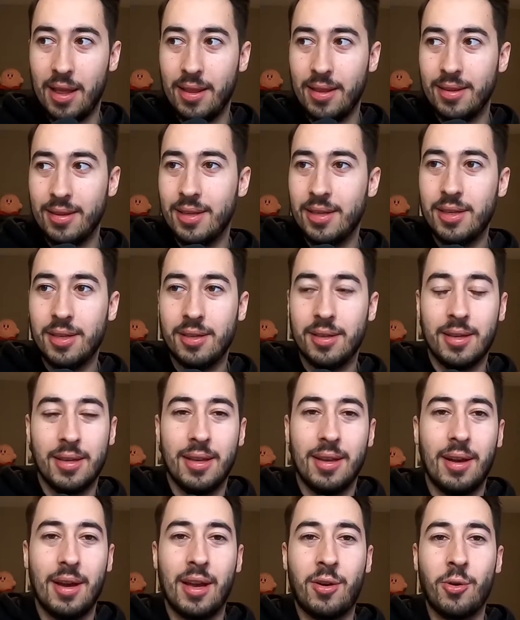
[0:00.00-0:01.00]
This
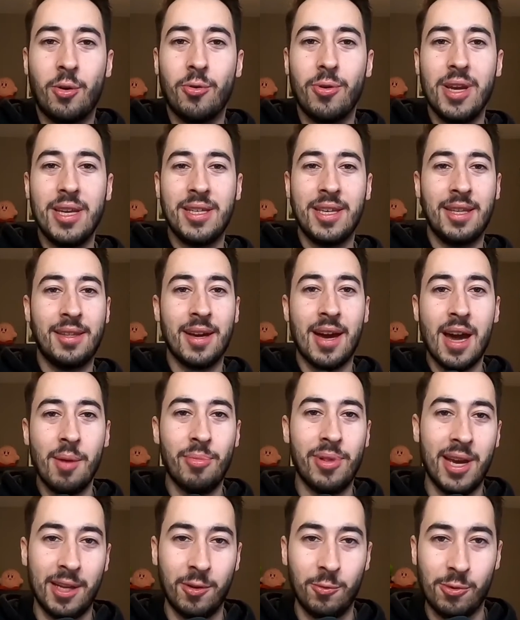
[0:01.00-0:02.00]
is a crazy
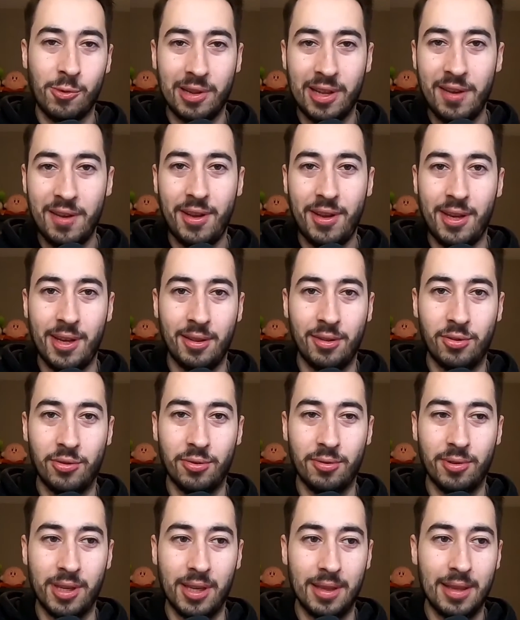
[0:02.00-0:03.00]
timeline we're living in,
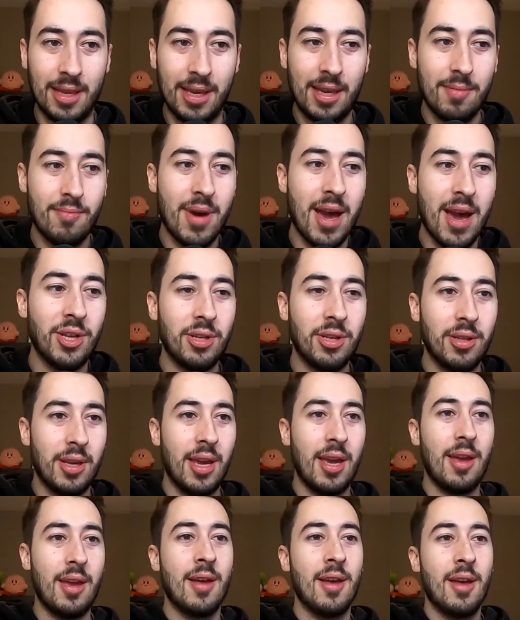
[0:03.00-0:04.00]
truly. Like imagine
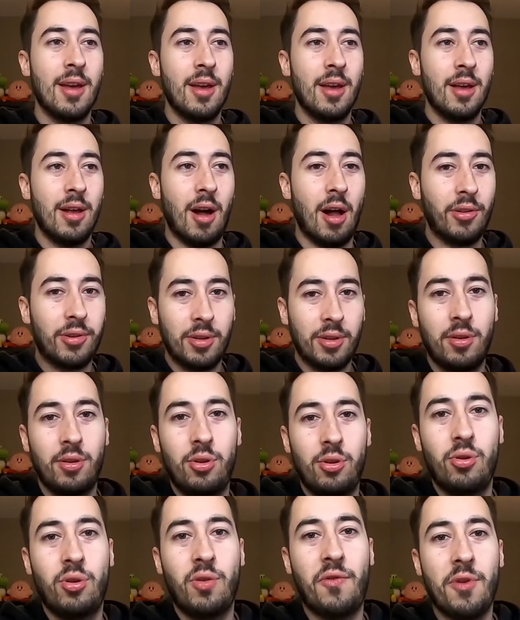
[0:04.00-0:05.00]
a alternate
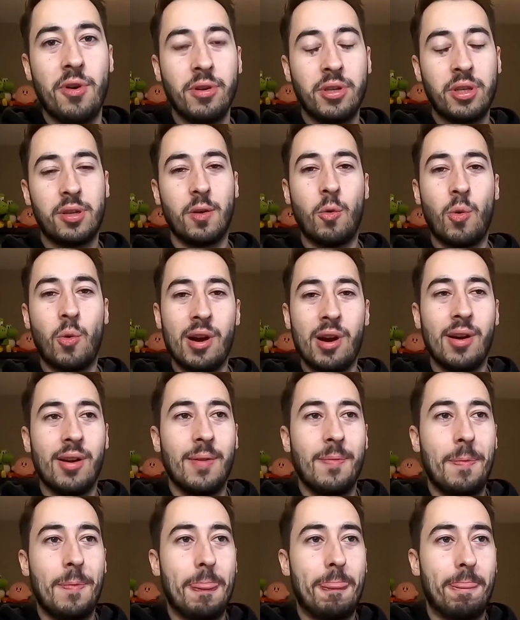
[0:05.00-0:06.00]
universe
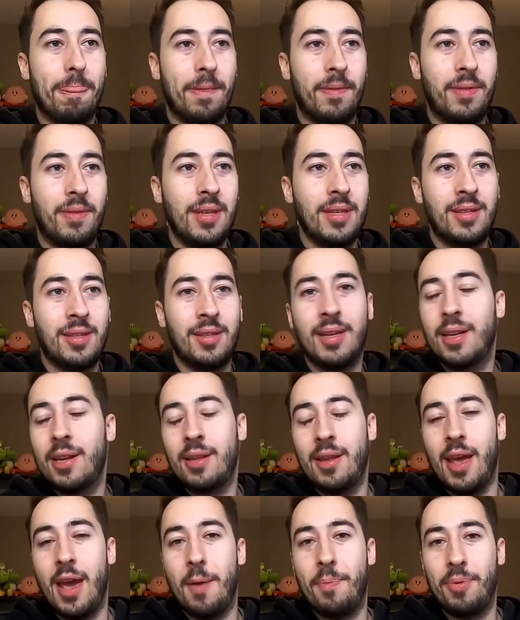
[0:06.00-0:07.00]
where this
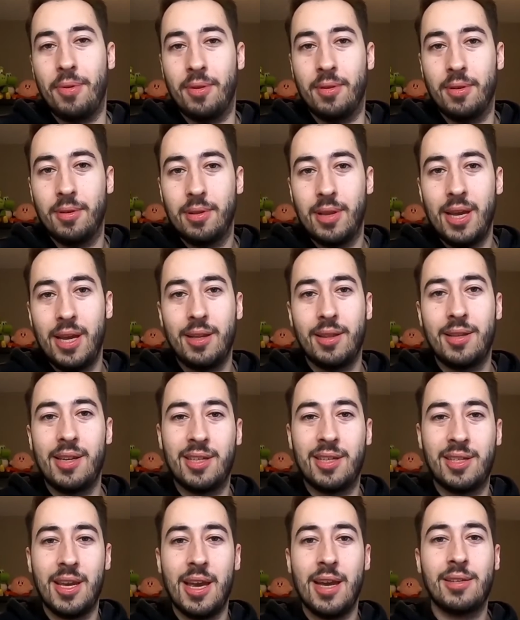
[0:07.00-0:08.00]
didn't happen. Like the
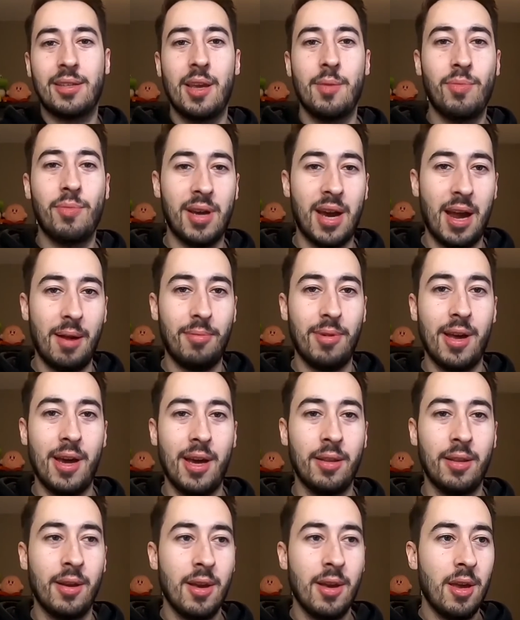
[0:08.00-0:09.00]
exact same
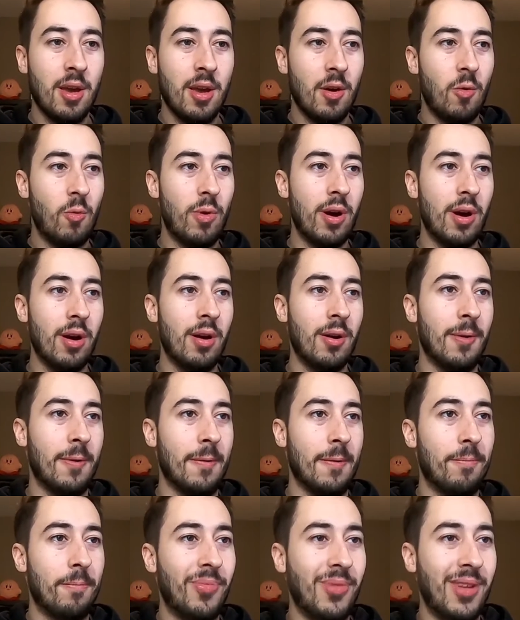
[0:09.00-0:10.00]
timeline where
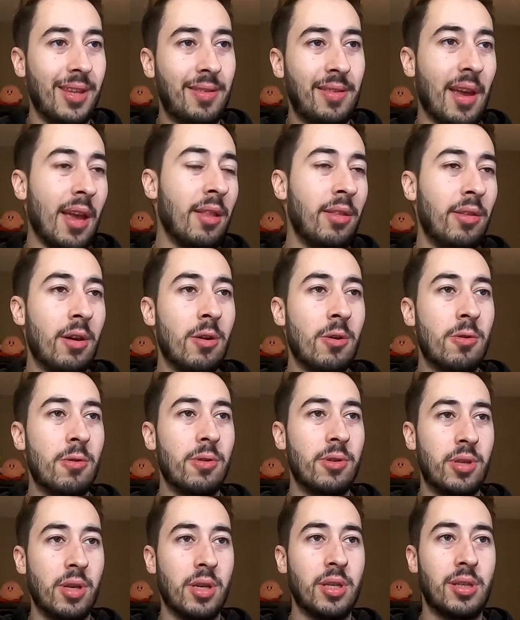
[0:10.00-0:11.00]

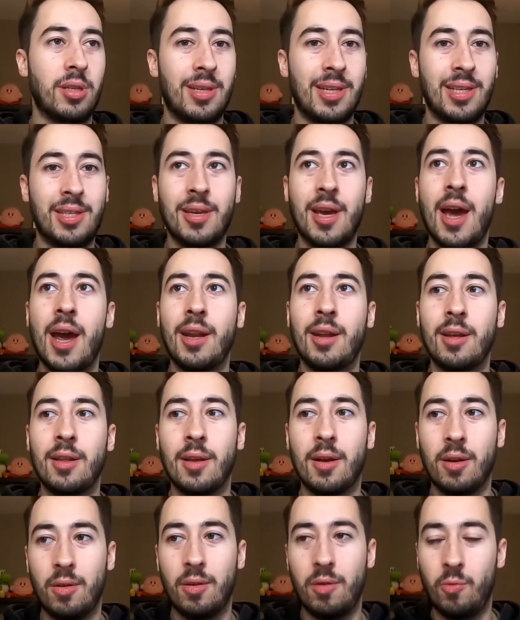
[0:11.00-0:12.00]
Nintendo just
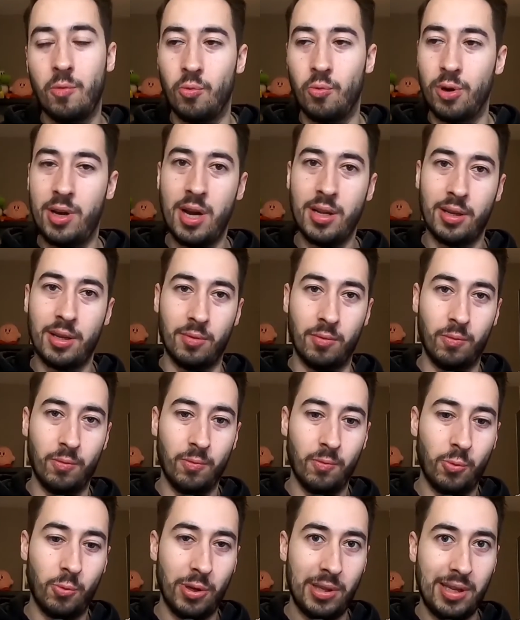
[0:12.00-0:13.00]
decided we're gonna
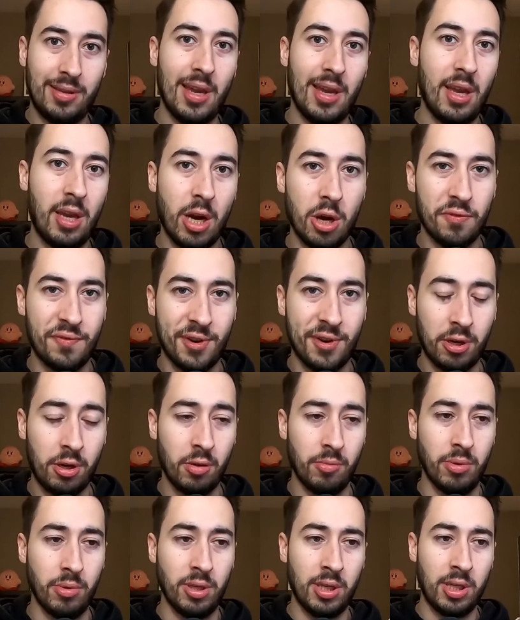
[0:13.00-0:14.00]
really take care of our
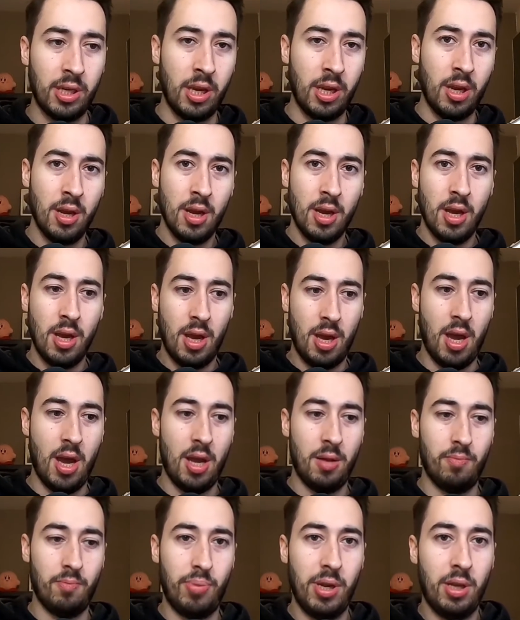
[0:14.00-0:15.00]
community
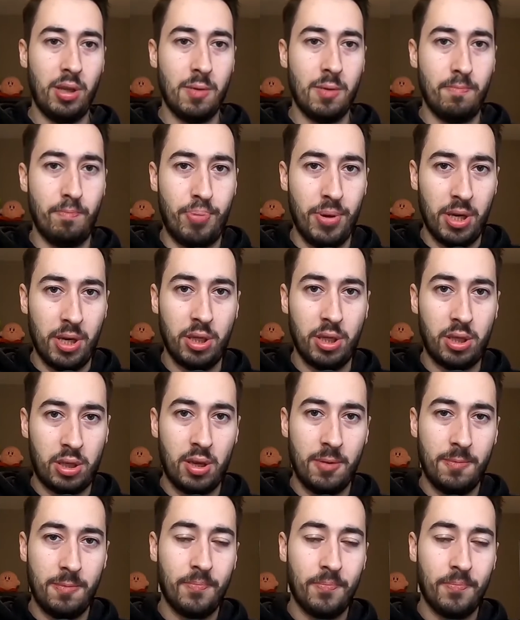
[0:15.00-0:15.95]
and be the biggest